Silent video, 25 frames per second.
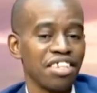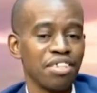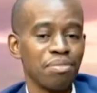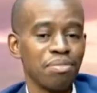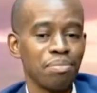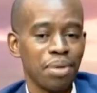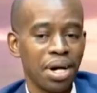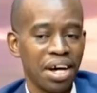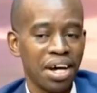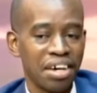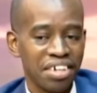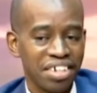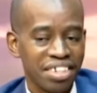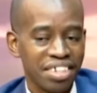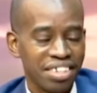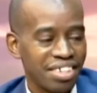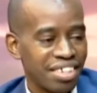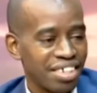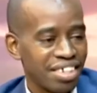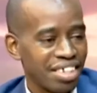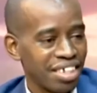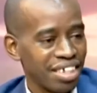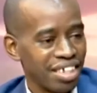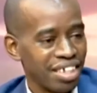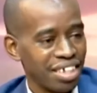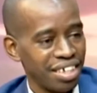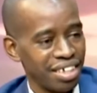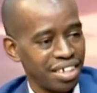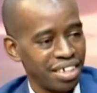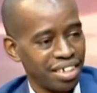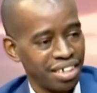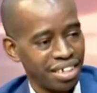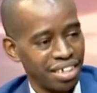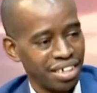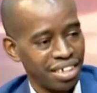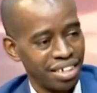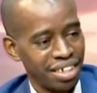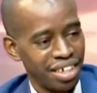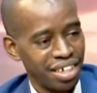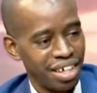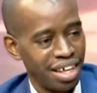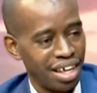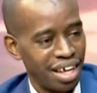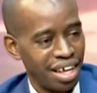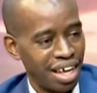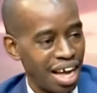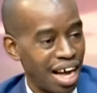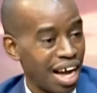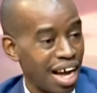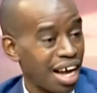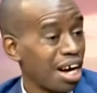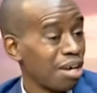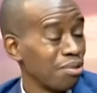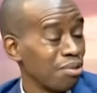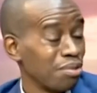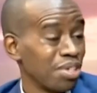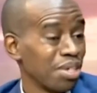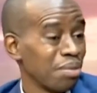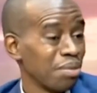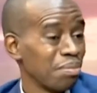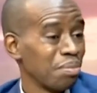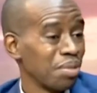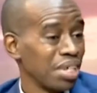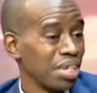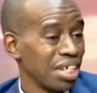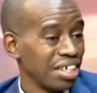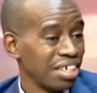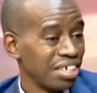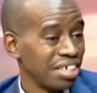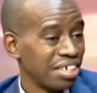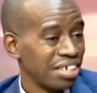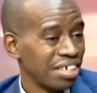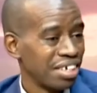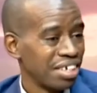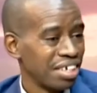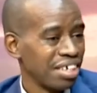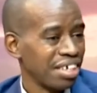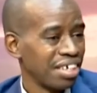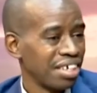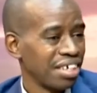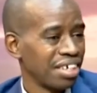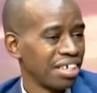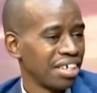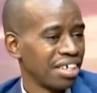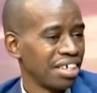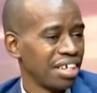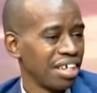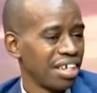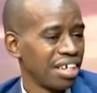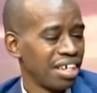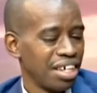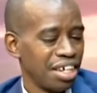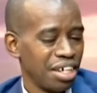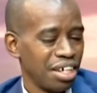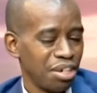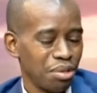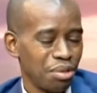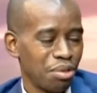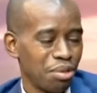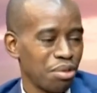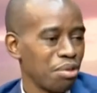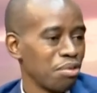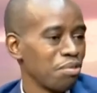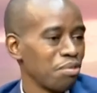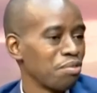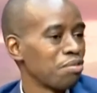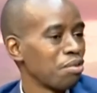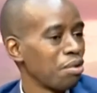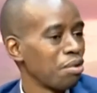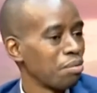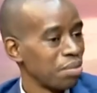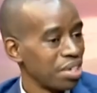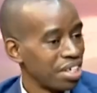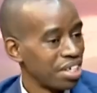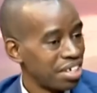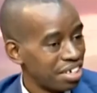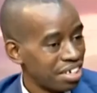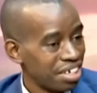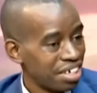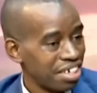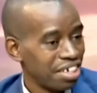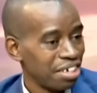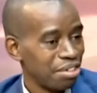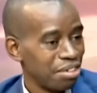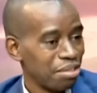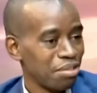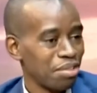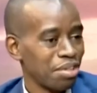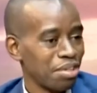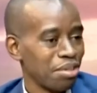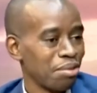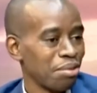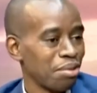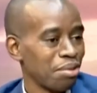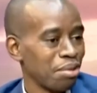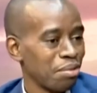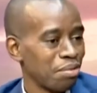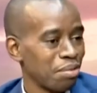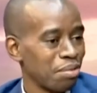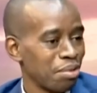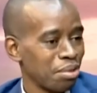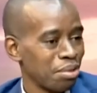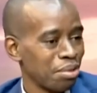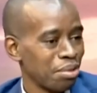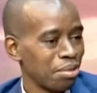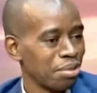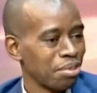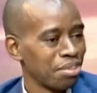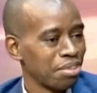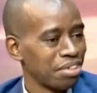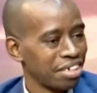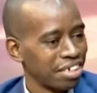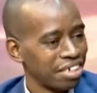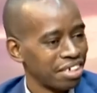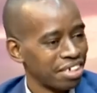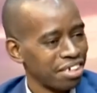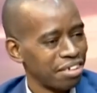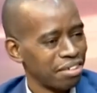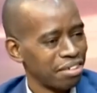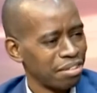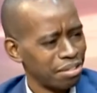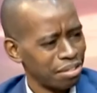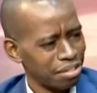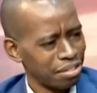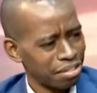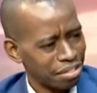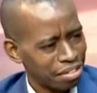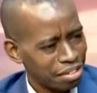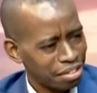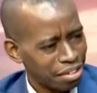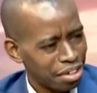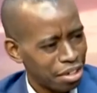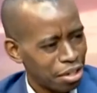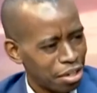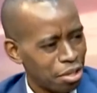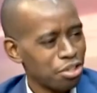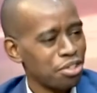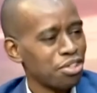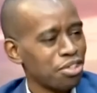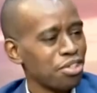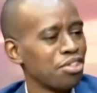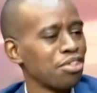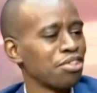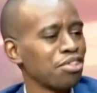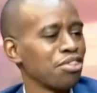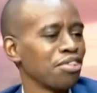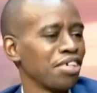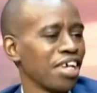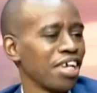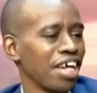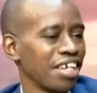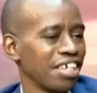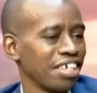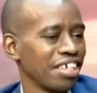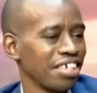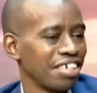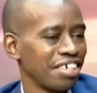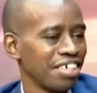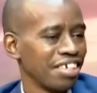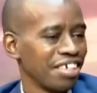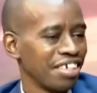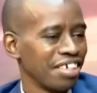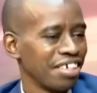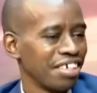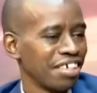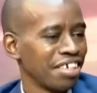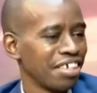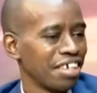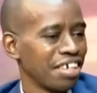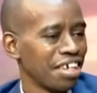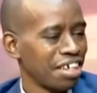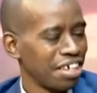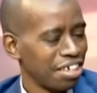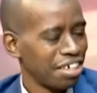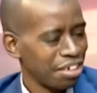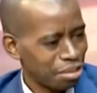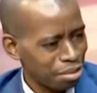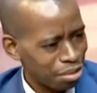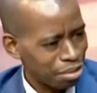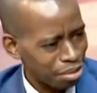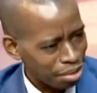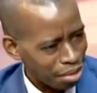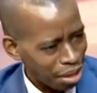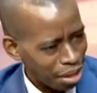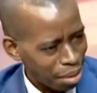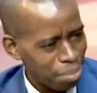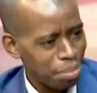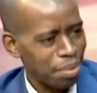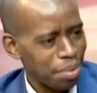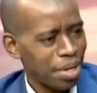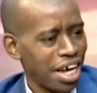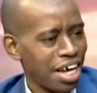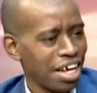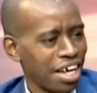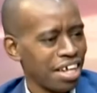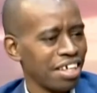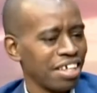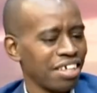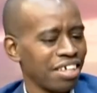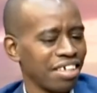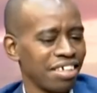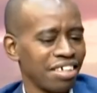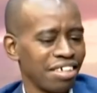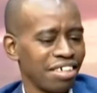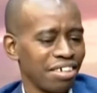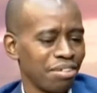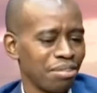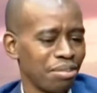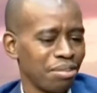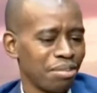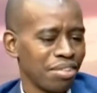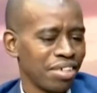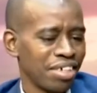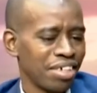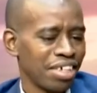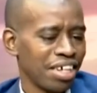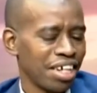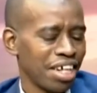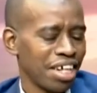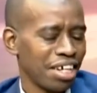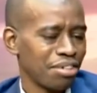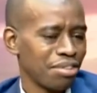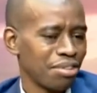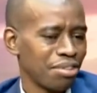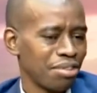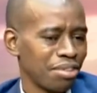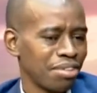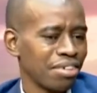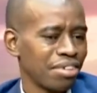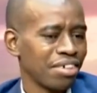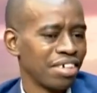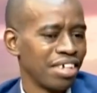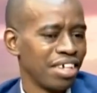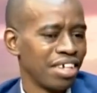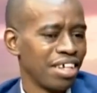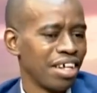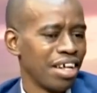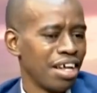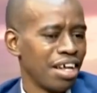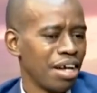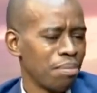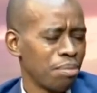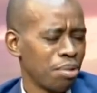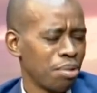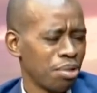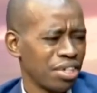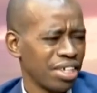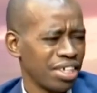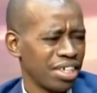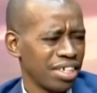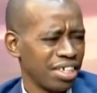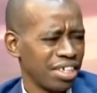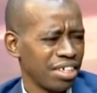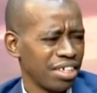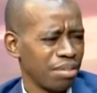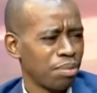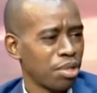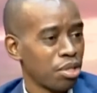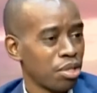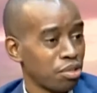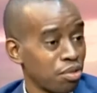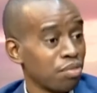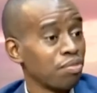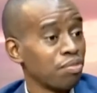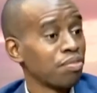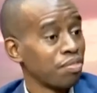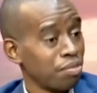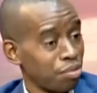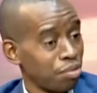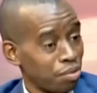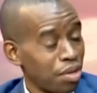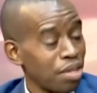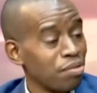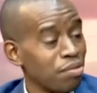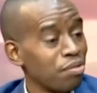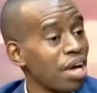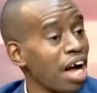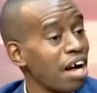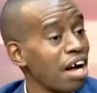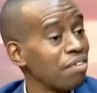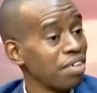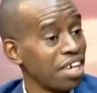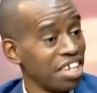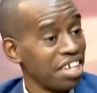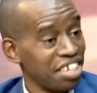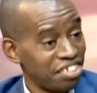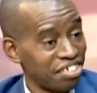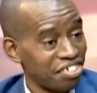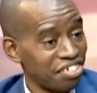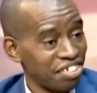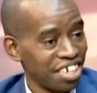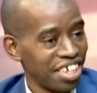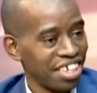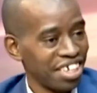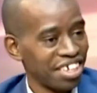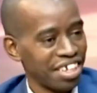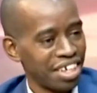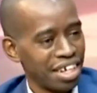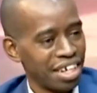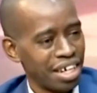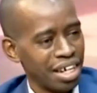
Transparency, accountability, mm-hmm. you know, conformity to the rule of law, you know, constitutionality, you know, applying, you know, the electoral processes. Because we have a history.